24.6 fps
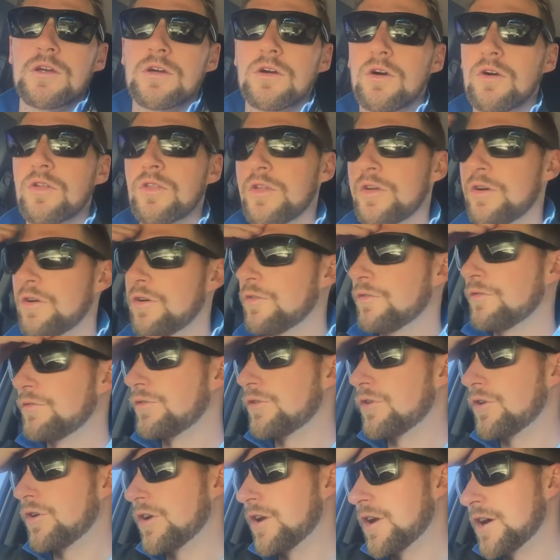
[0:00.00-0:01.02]
on
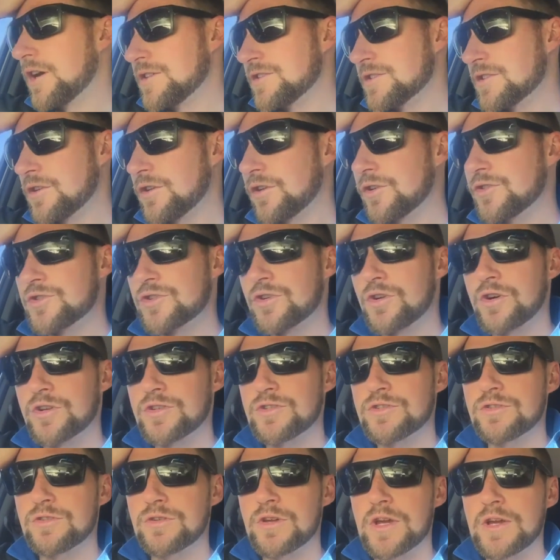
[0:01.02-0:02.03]
Fridays, and I try
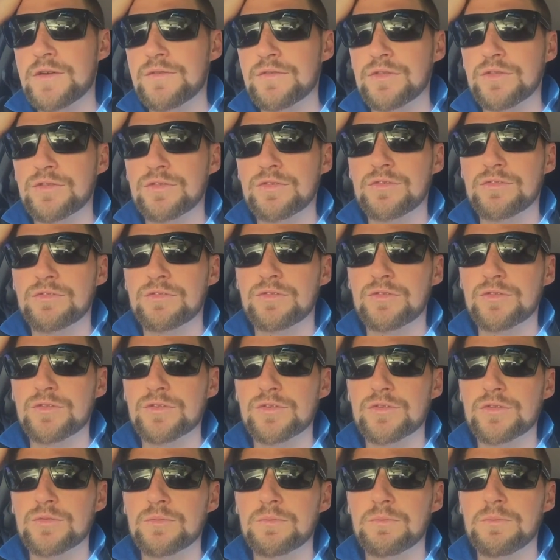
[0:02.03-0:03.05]
to, even through
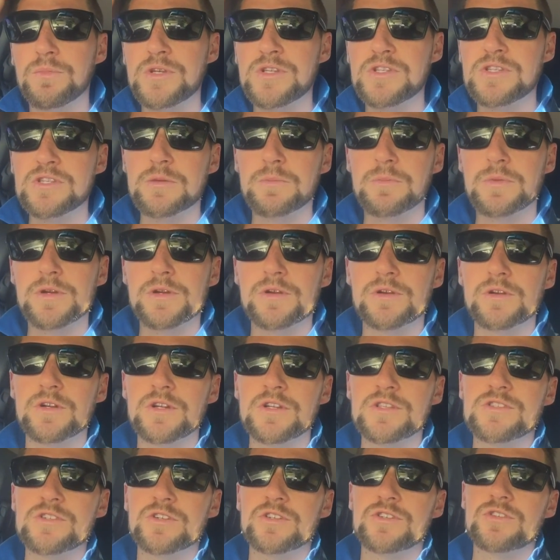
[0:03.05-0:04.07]
the busier
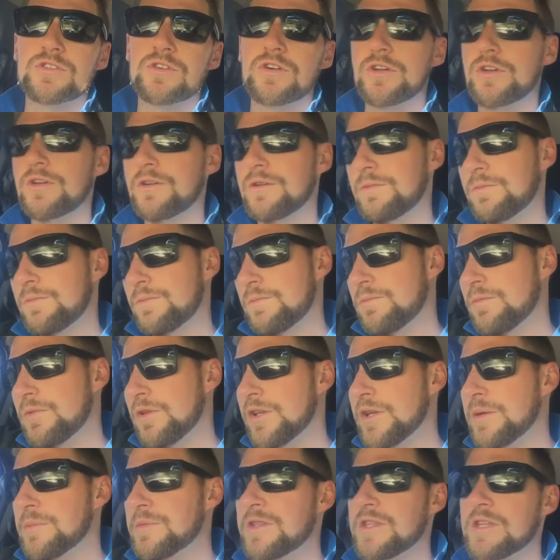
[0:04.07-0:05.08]
periods, I try to
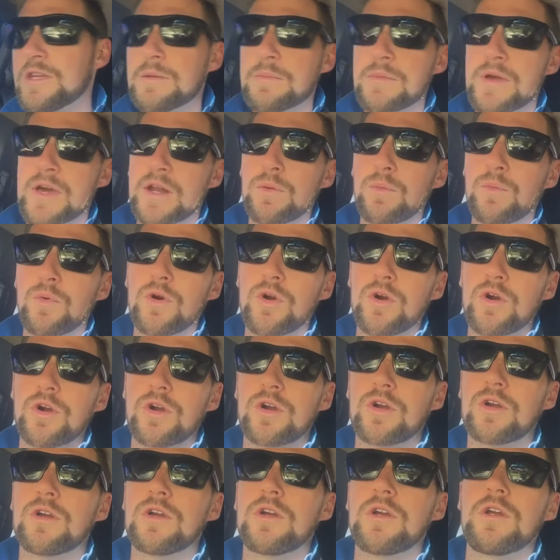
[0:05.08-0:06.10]
limit the amount of
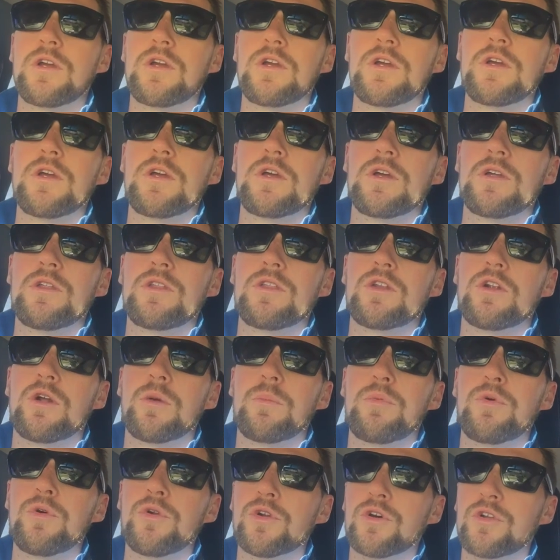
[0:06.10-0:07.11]
work that I
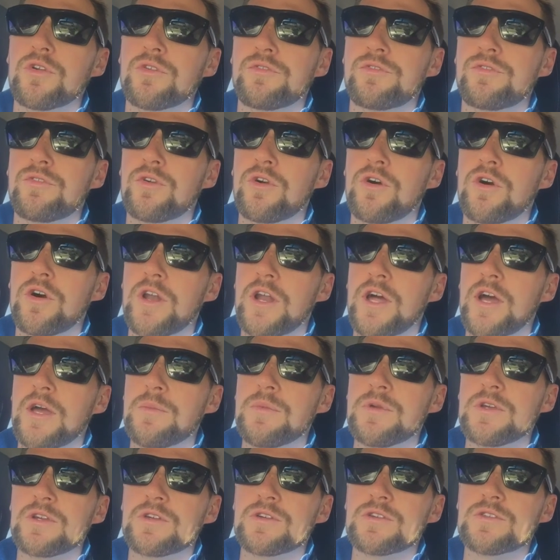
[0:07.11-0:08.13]
put on a Friday,
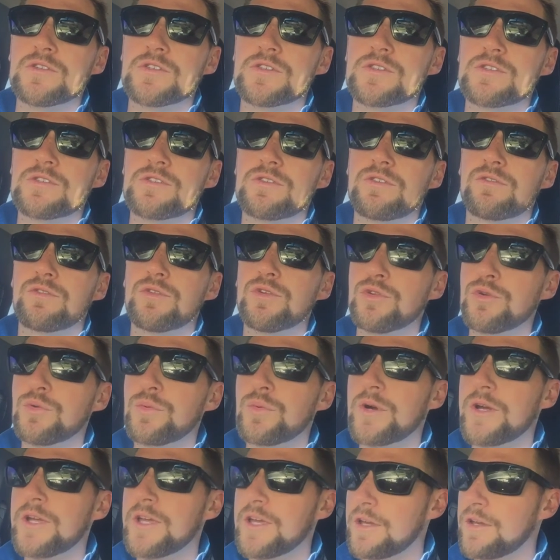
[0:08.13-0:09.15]
because through the
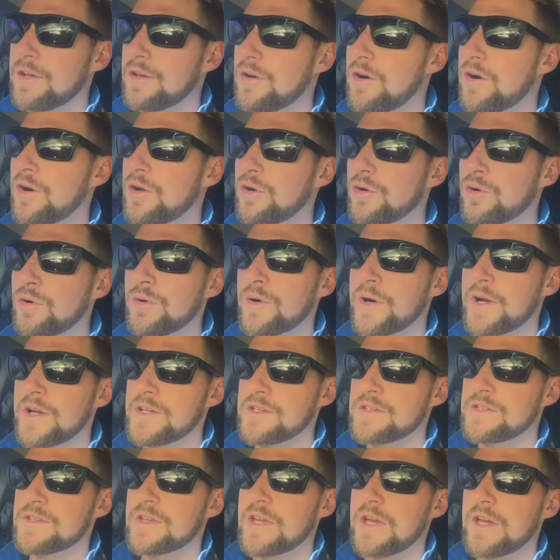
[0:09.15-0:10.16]
week I
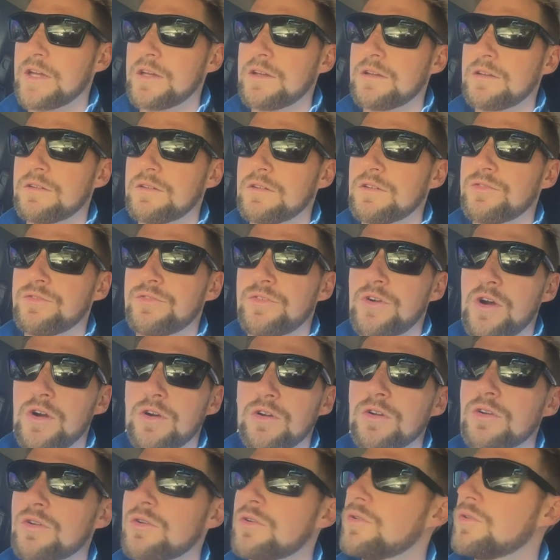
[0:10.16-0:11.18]
always get a
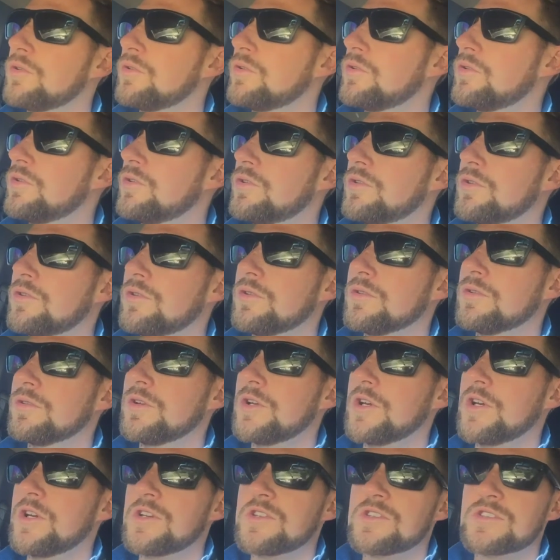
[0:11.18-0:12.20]
phone call or
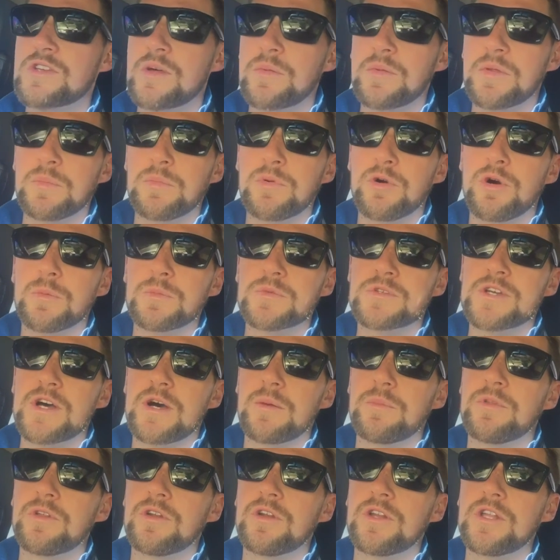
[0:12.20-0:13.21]
something pops
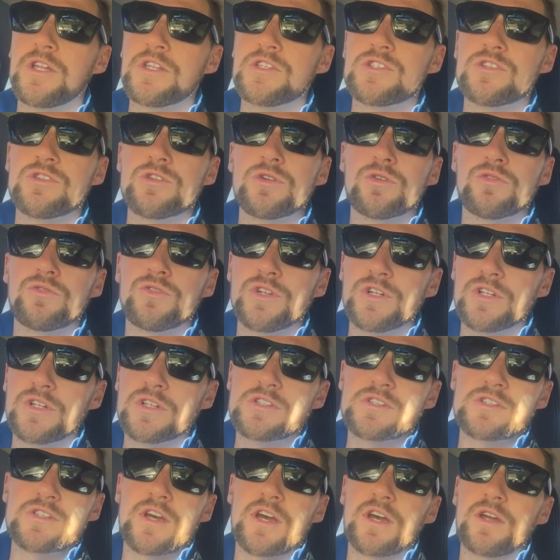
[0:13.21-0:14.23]
up that I need to do, a real
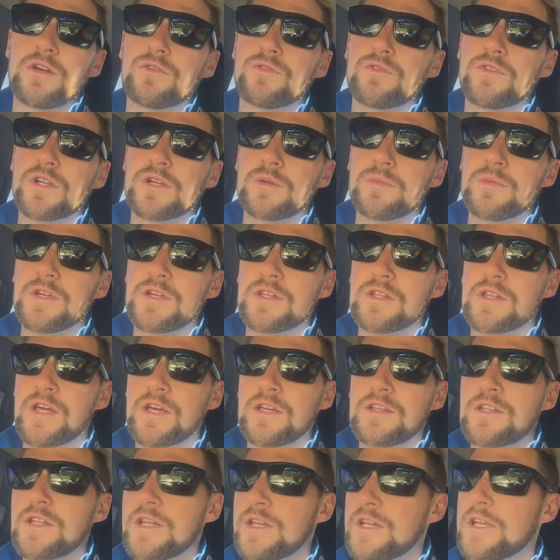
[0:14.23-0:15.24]
estate, or ring me and
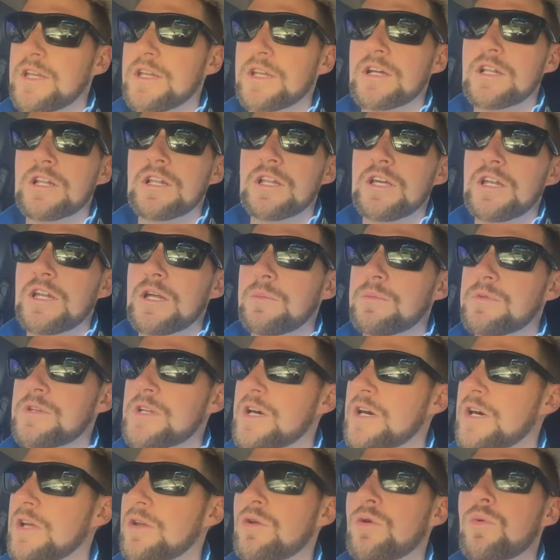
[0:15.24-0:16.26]
they need a clean up
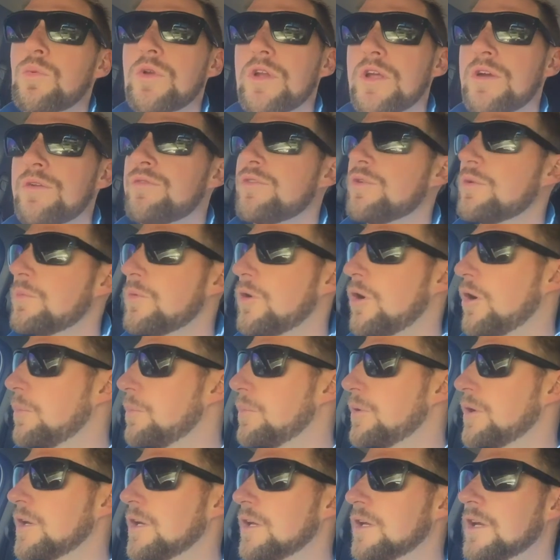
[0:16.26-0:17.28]
done or whatever it might
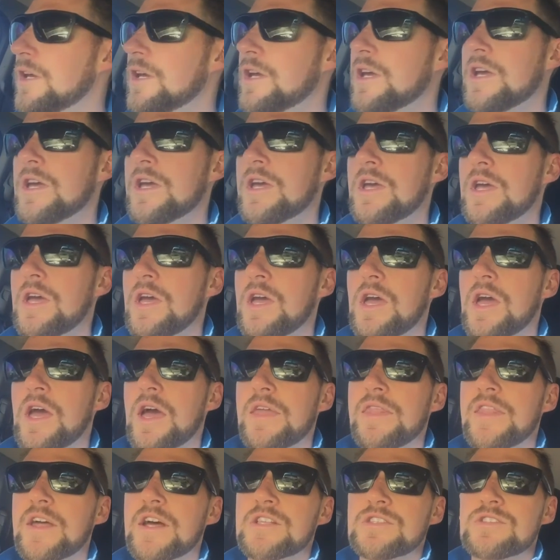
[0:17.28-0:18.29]
be,
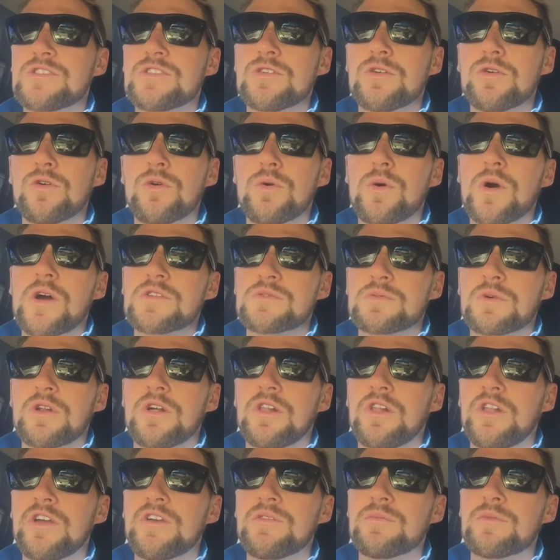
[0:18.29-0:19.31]
and that's always what I
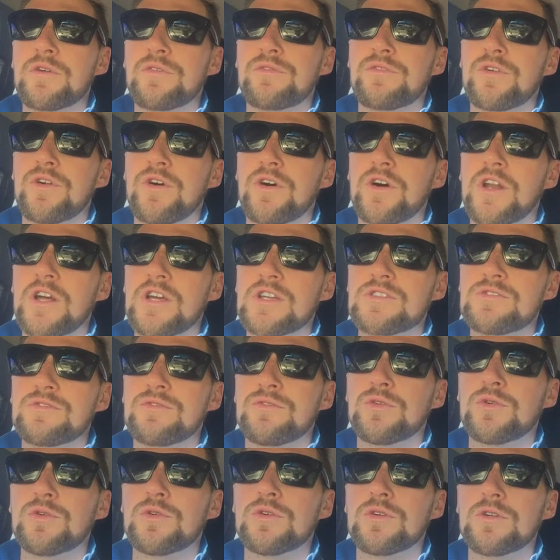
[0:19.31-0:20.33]
leave my Fridays
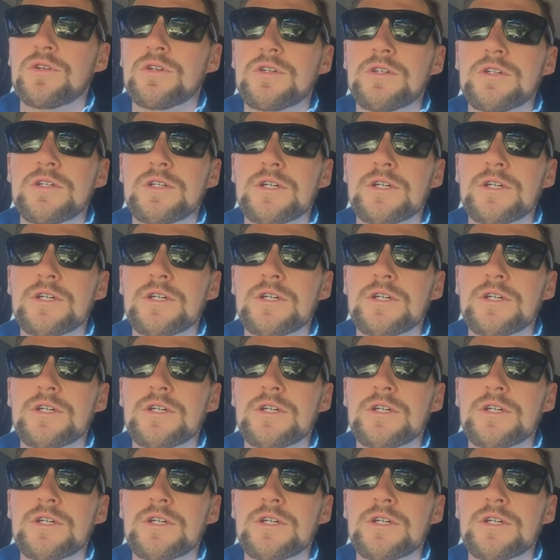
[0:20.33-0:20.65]
for.